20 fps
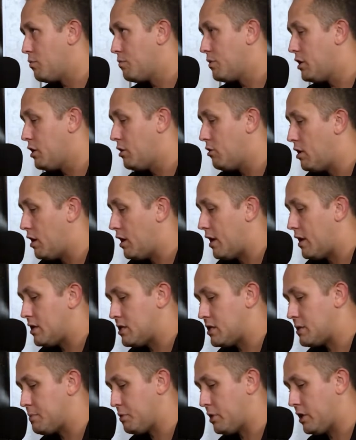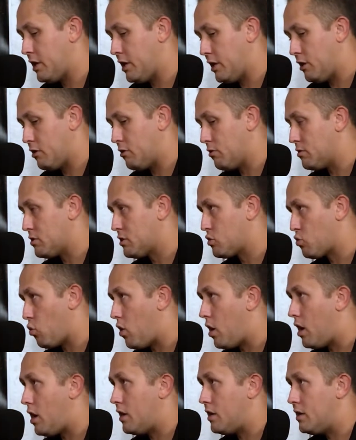you're going to split your
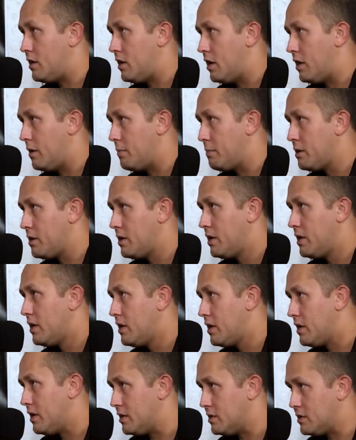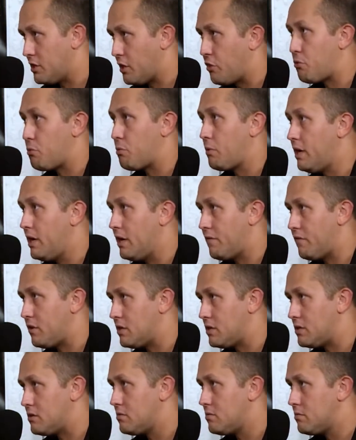squad up into 3 different
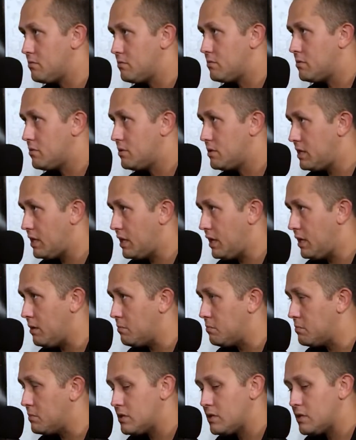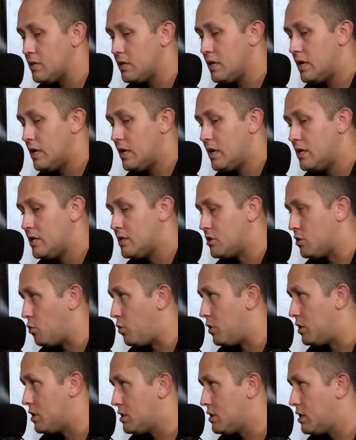teams. So
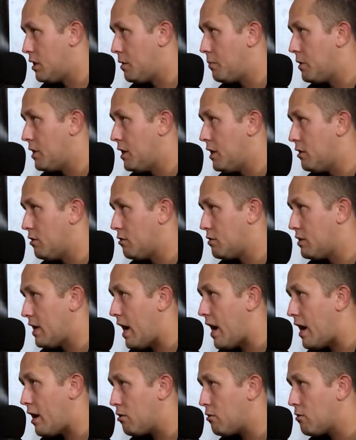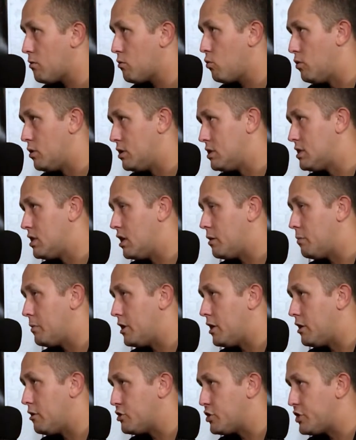one's going to be your dagger, one's going to be
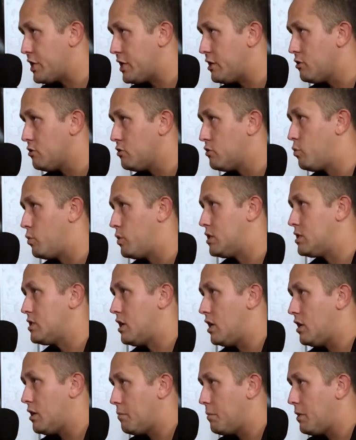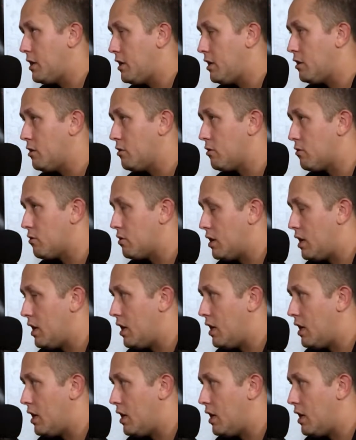your shield, one's going to be your